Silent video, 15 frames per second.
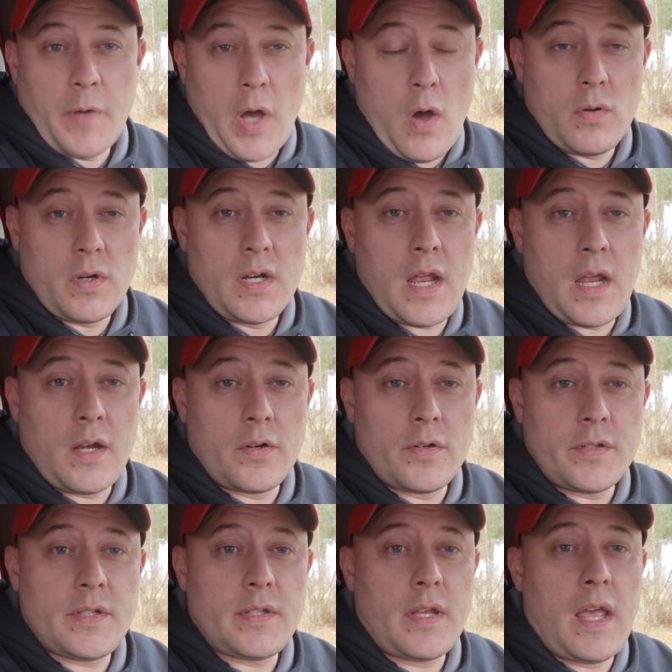
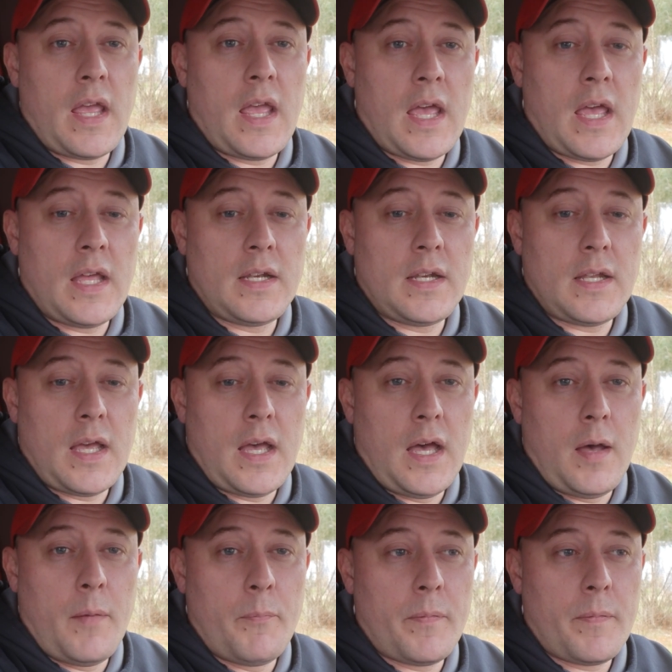alternators,
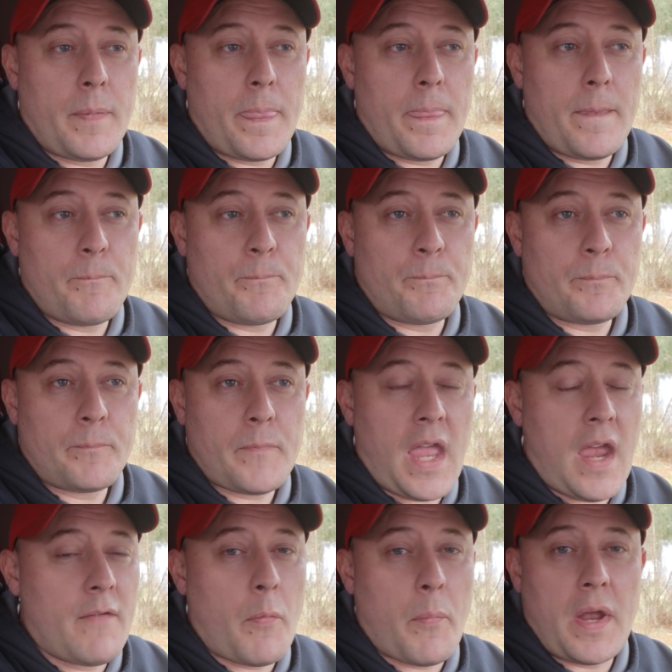and
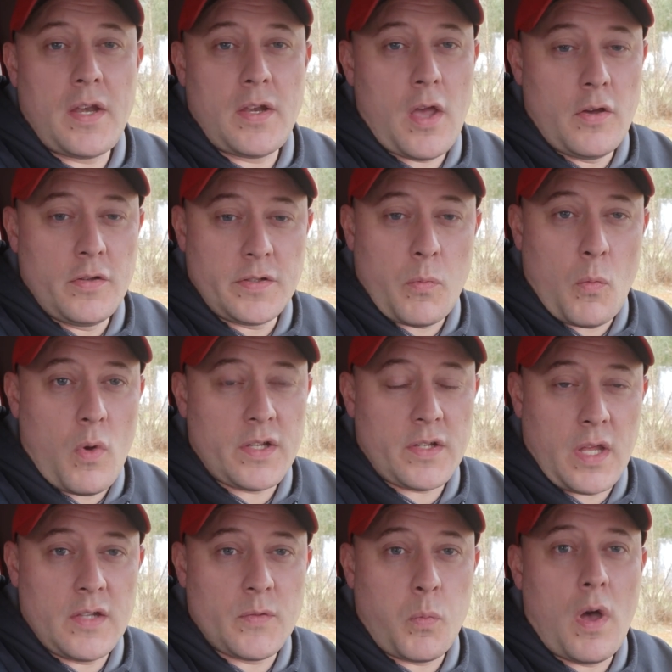everybody knows
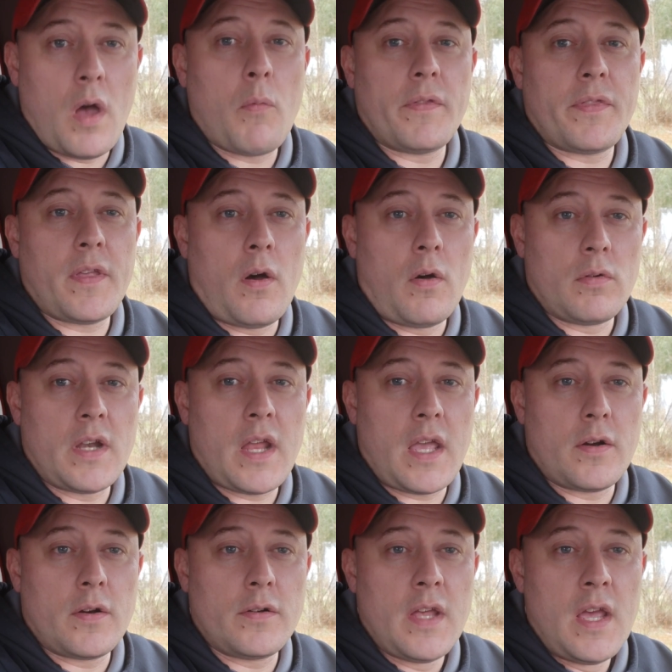what is what with the
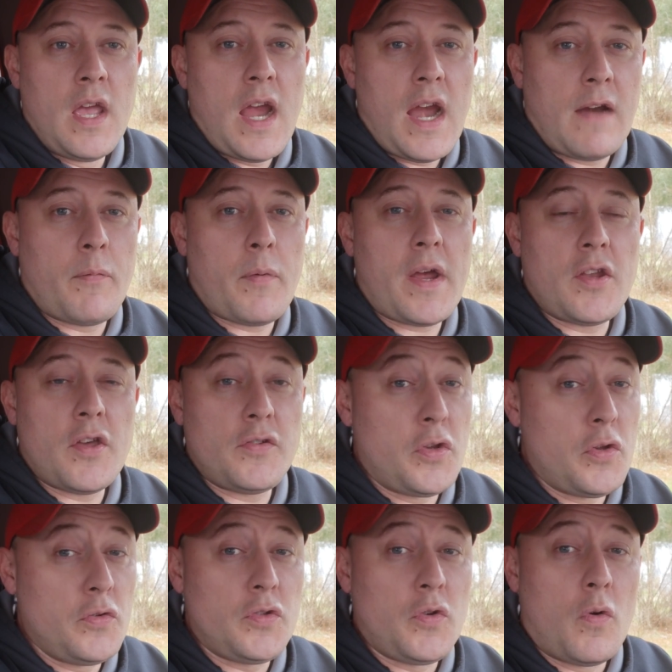alternators. Everybody knows
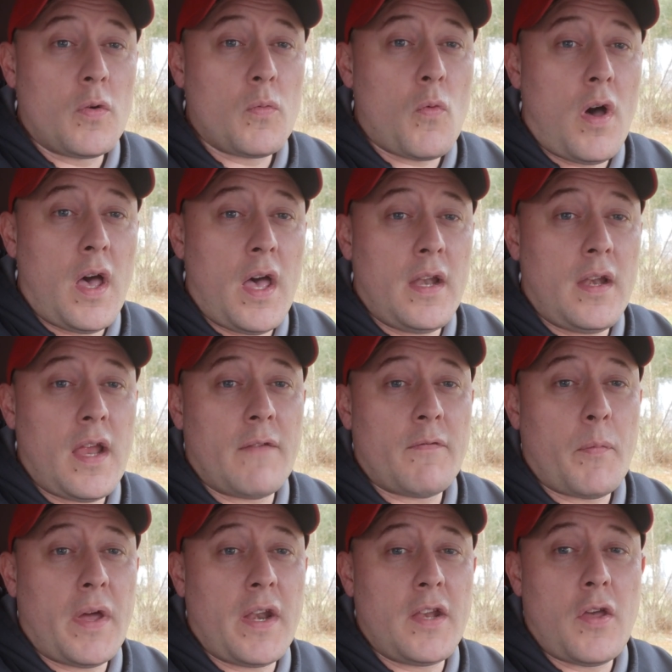who's doing what.
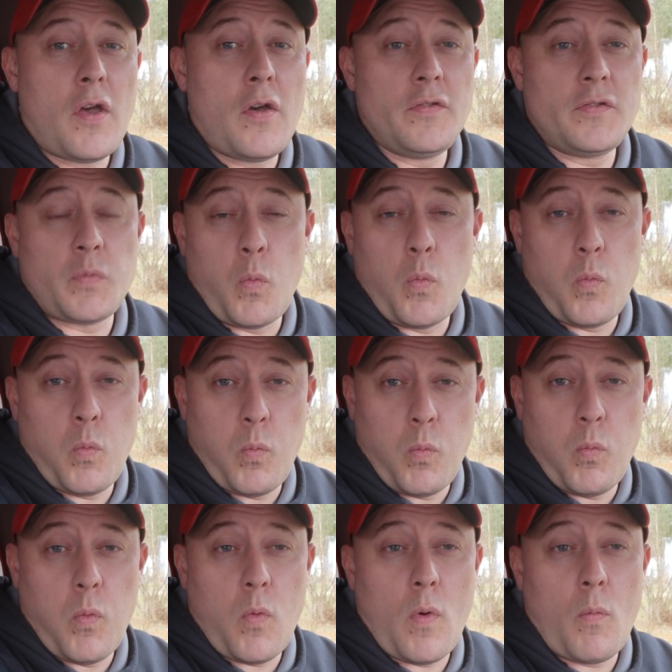Everybody knows
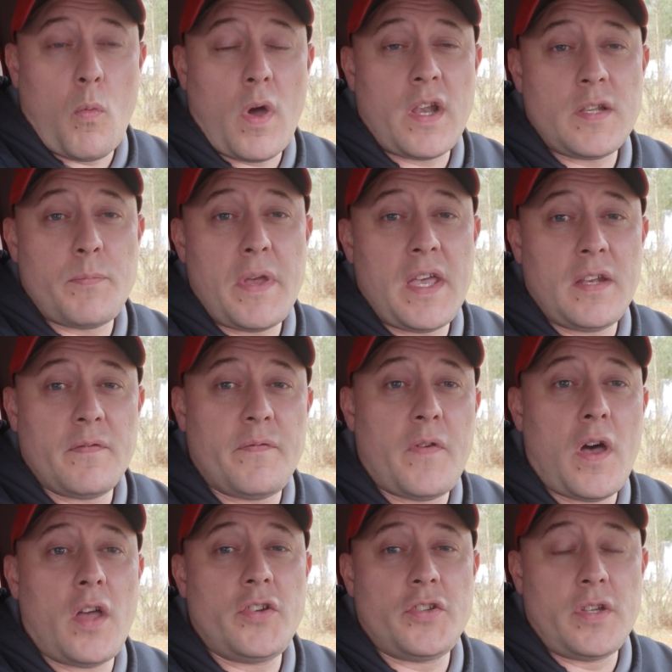what is being
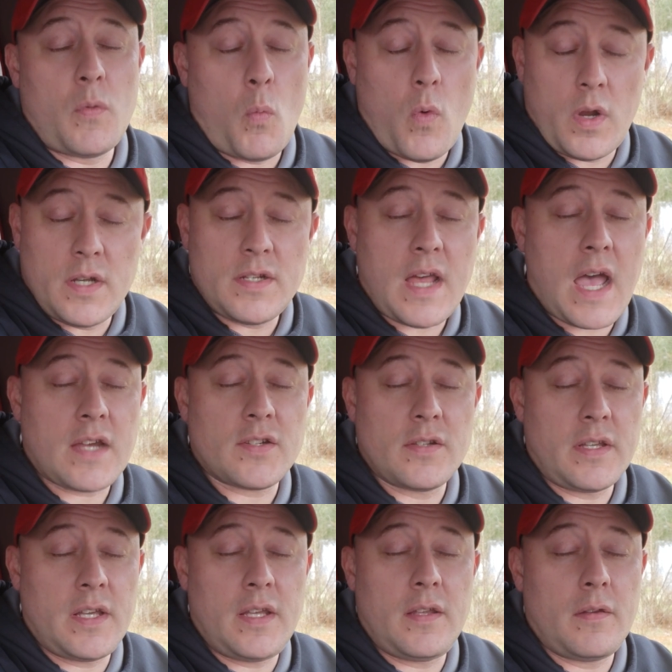fudged and what is
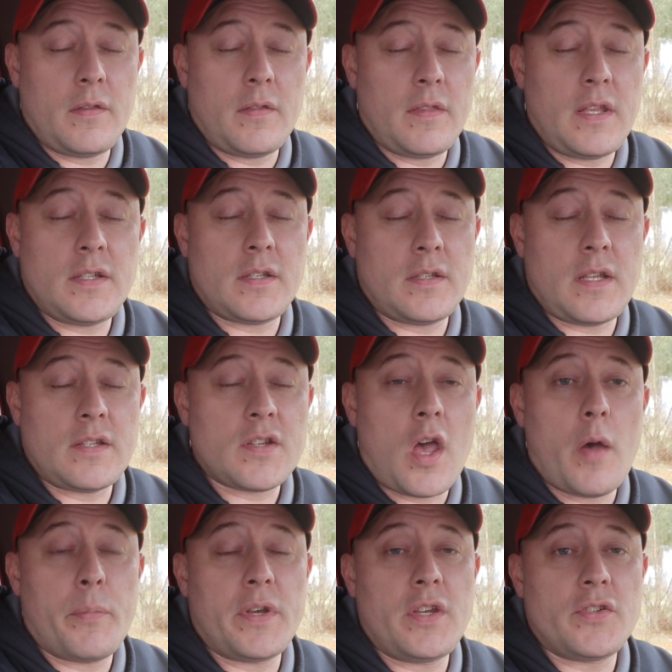actually these
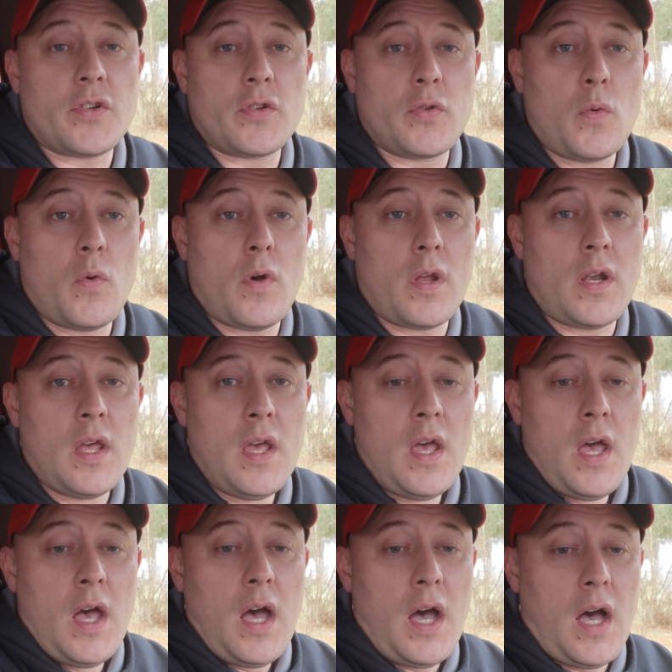companies are doing.
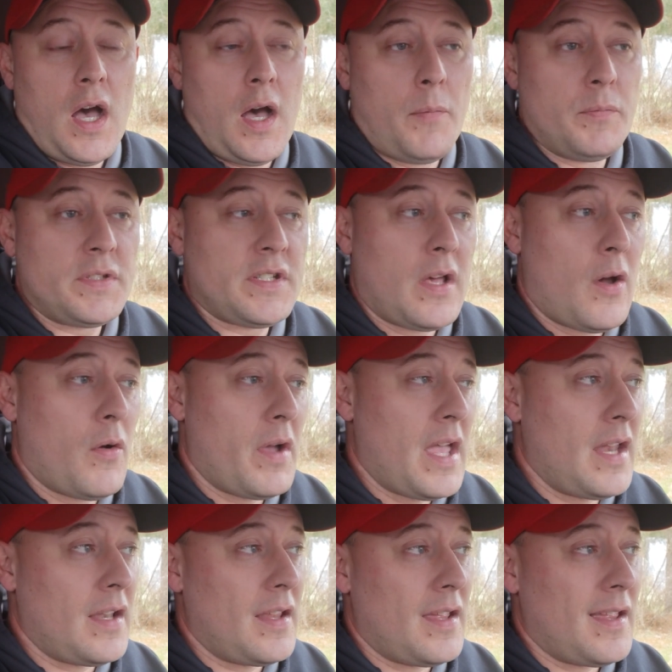So,
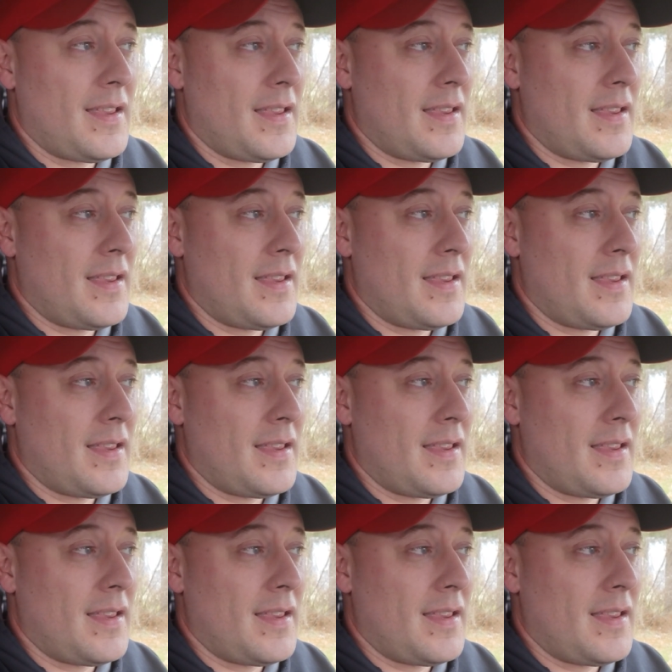and